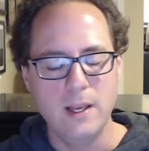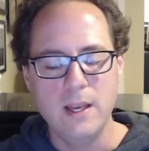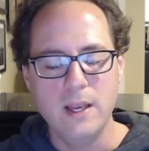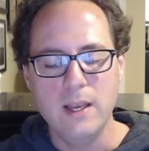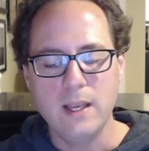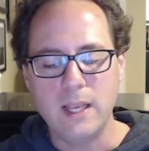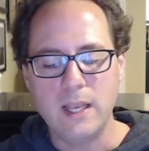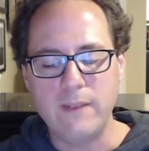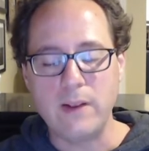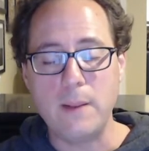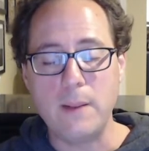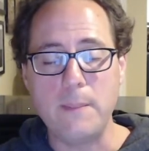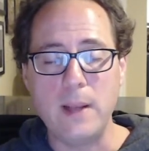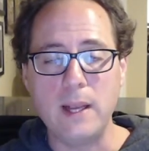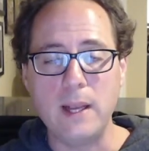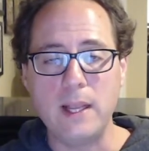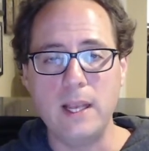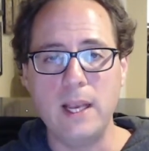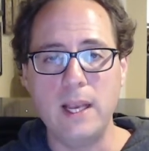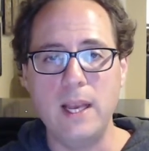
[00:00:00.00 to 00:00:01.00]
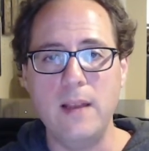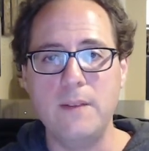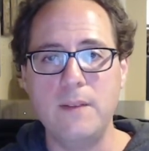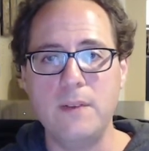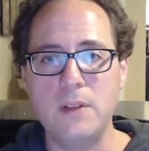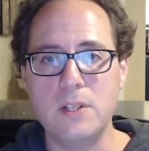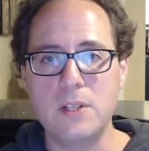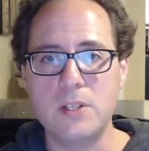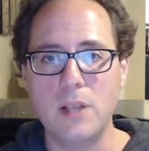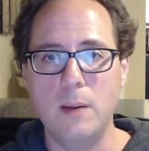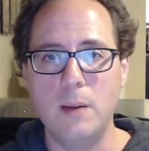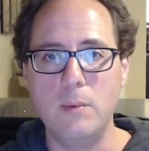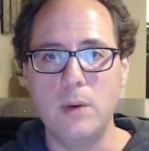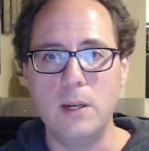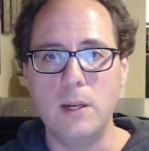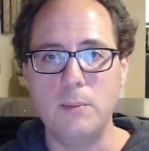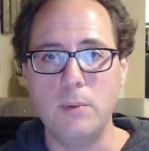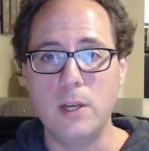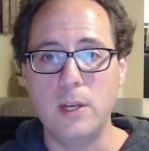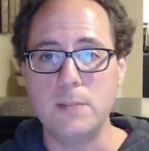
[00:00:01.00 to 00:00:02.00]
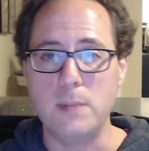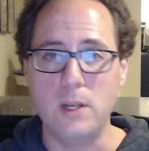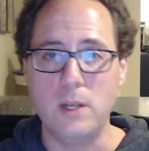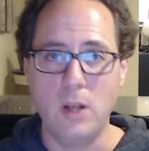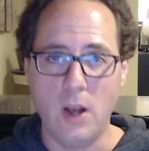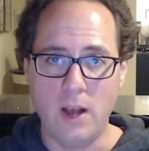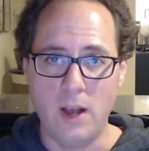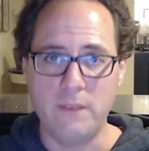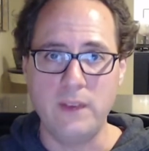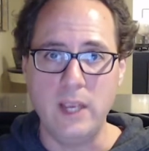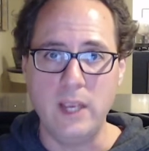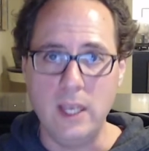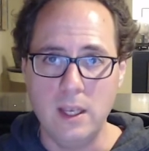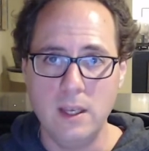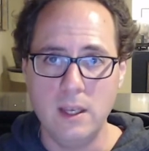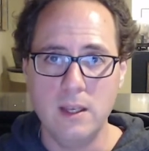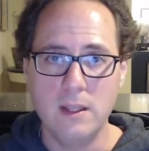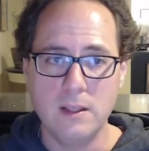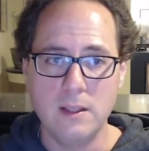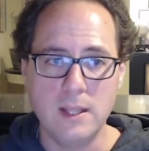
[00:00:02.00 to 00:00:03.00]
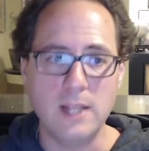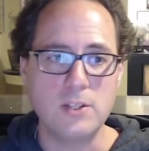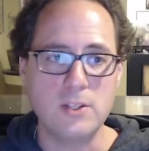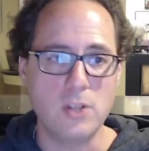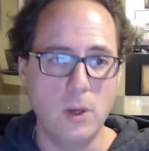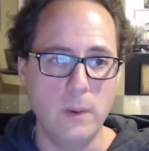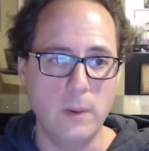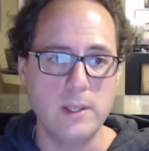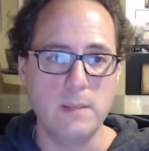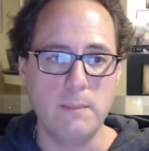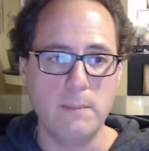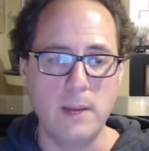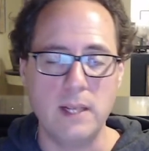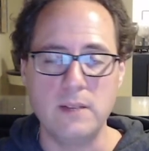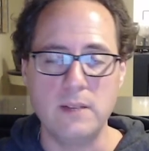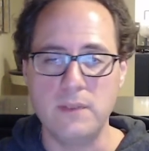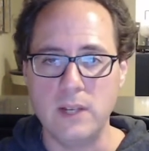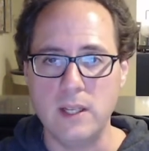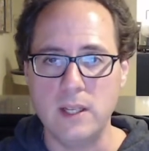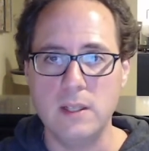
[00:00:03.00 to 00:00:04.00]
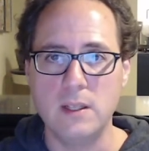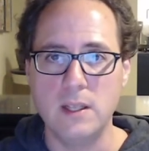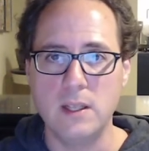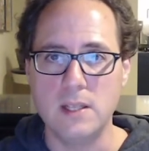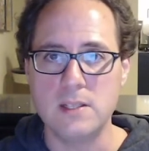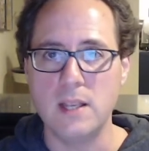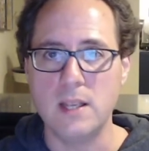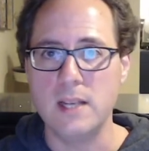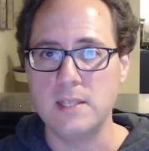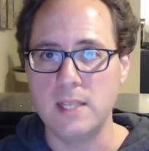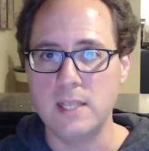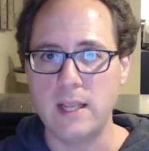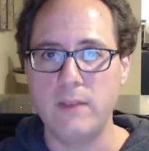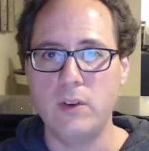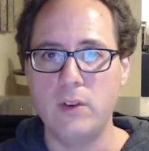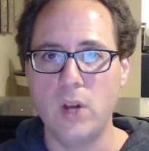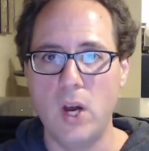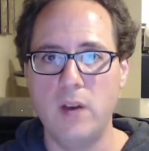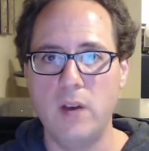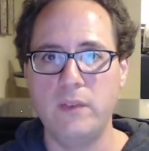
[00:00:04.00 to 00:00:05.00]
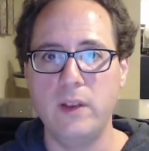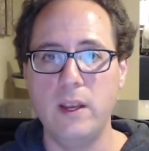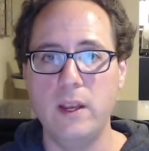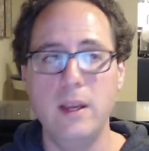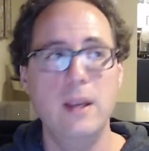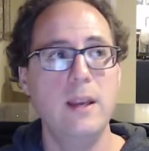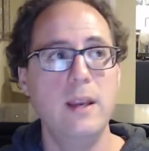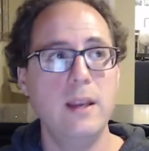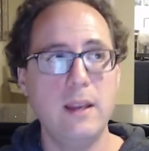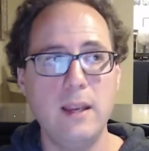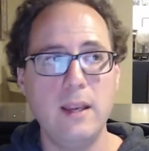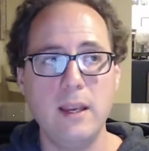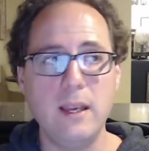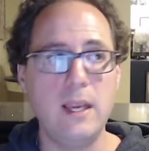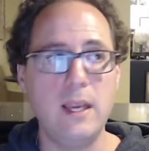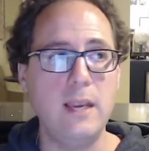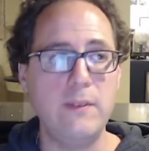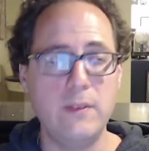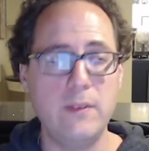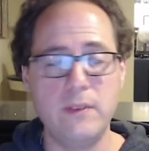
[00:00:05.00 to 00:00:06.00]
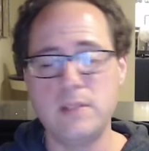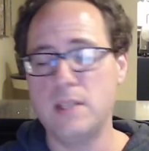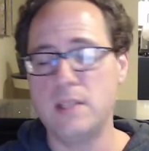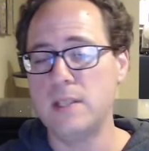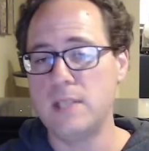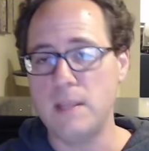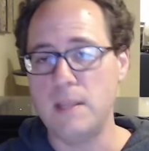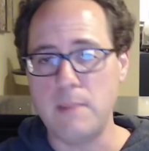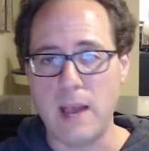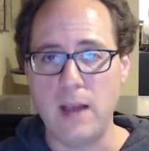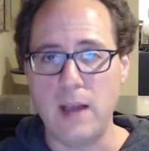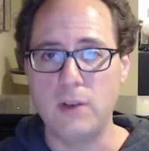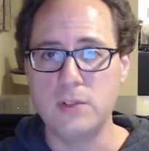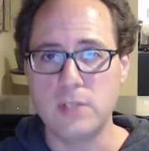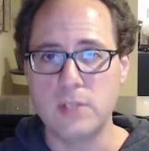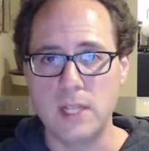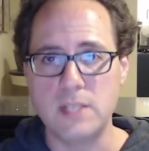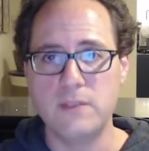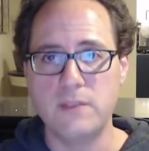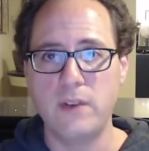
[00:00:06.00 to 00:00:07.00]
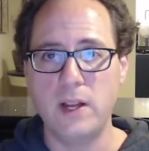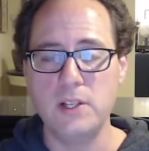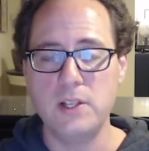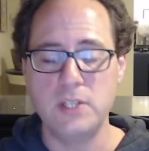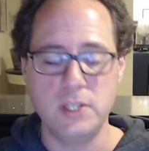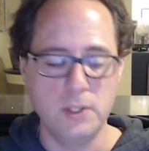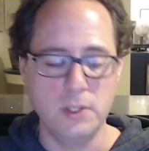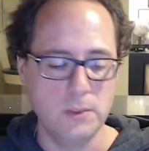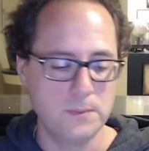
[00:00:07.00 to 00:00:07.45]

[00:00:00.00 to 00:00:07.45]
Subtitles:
Give out a Benny if someone brings me coffee. That's always a benefit. It's nice to have coffee, even if it's in the same house. That's fine too.